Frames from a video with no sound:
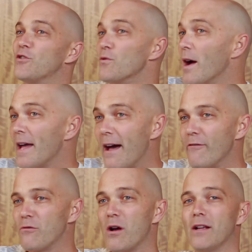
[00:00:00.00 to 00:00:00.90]
Do I
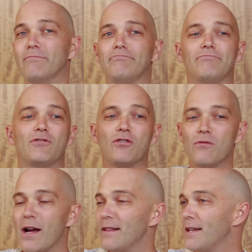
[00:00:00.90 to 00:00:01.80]
have one?
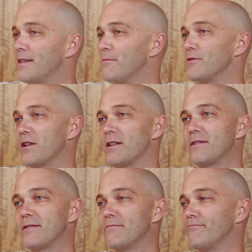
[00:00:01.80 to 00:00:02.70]
Do I let them
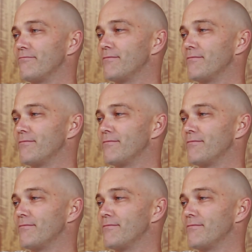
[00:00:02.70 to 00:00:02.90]
just?